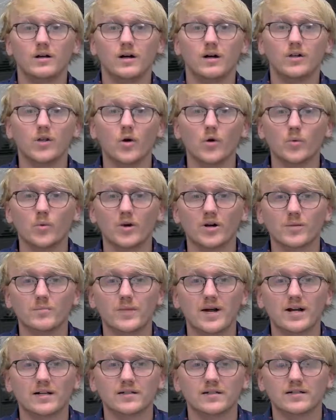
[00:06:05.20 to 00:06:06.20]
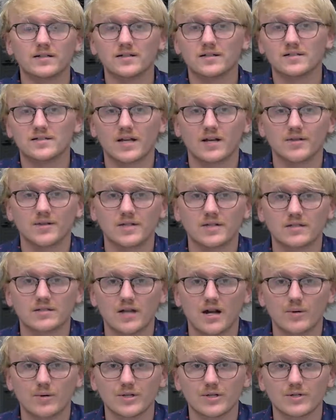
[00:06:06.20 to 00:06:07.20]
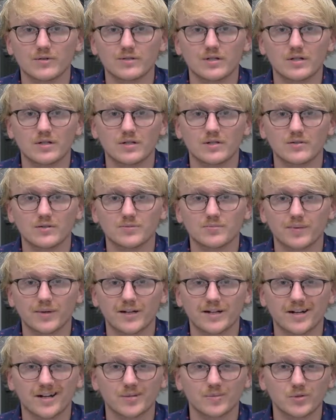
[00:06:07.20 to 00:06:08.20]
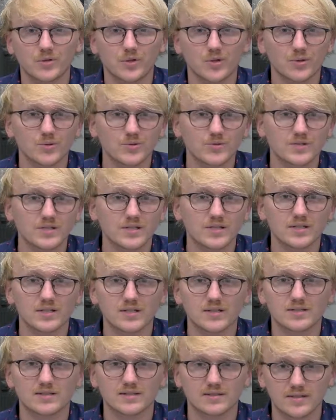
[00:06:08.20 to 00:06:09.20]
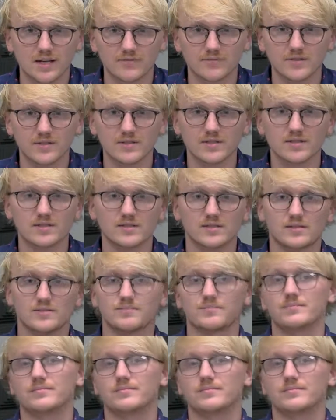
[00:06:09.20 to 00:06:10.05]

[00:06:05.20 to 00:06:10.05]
Hello and welcome back to the Southeast Iowa Union News Break. I'm your host, Nick Steffens.